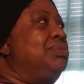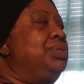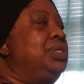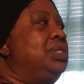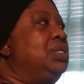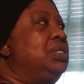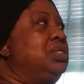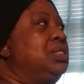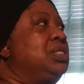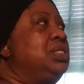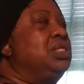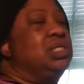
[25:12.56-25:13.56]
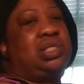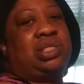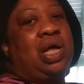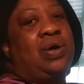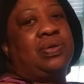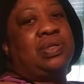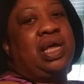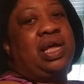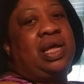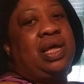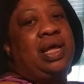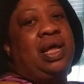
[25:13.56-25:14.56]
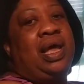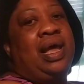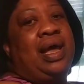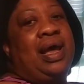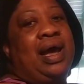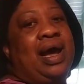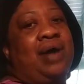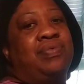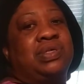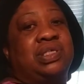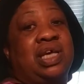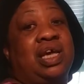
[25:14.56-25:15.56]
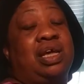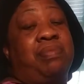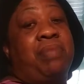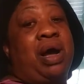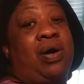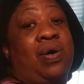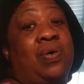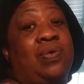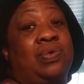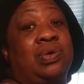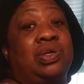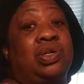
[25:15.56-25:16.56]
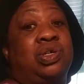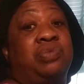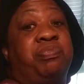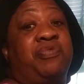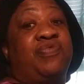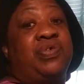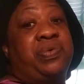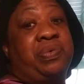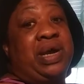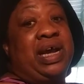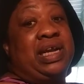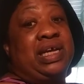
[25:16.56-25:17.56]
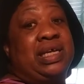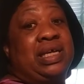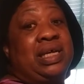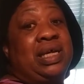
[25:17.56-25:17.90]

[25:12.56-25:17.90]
And she just thought that I was taking my own a little for granted.